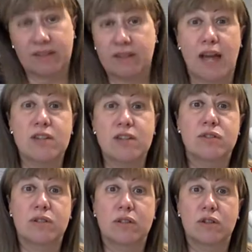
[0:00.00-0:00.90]
the
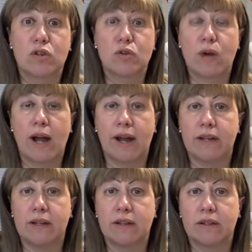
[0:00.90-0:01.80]
last
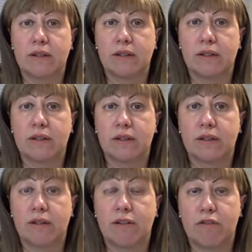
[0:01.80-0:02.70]
cry
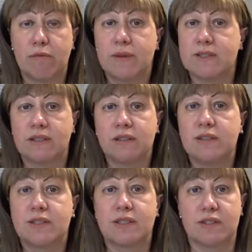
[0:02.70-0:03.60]
of
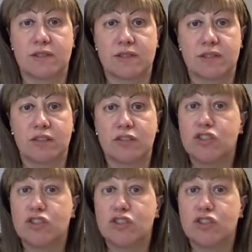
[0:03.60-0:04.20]
Basilius is,